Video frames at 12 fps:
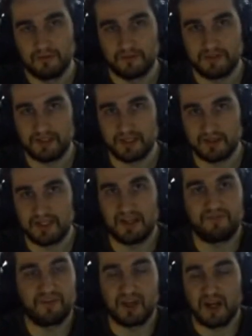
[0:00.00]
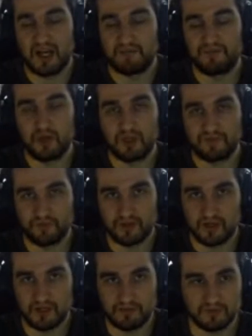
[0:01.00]
the idea I've got for a
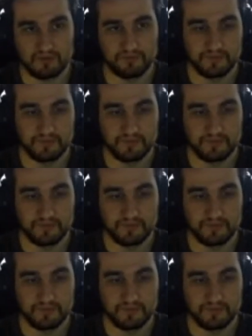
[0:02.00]
level.